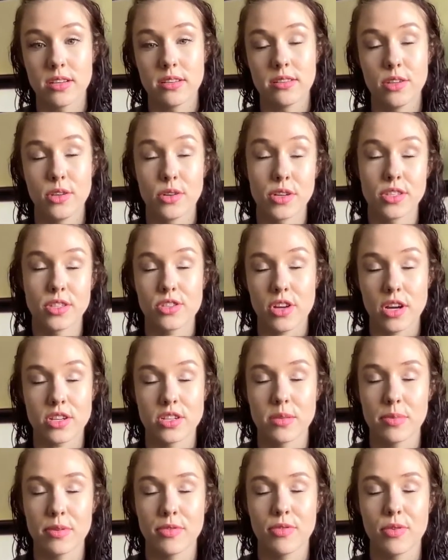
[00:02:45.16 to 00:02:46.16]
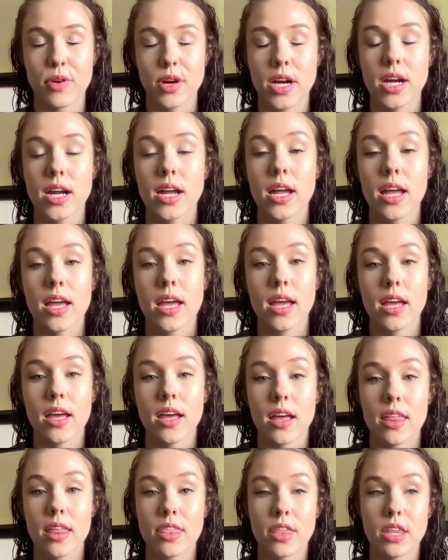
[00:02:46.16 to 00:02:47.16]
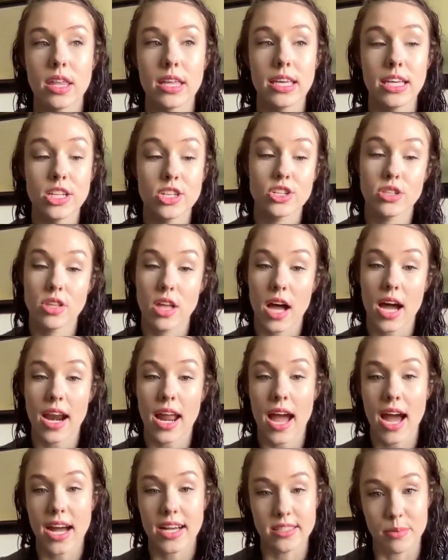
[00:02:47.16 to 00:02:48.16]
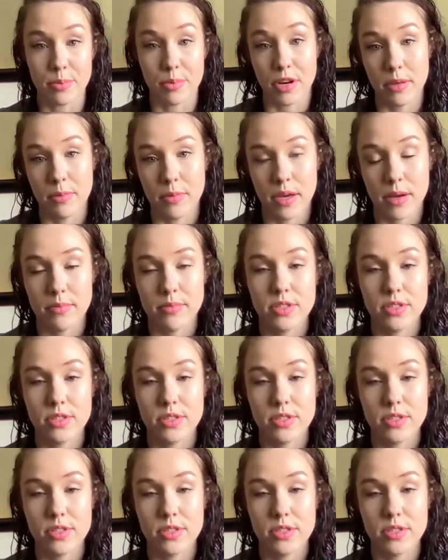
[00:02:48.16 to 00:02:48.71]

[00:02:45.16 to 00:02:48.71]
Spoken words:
new construction before, but each lot has a premium.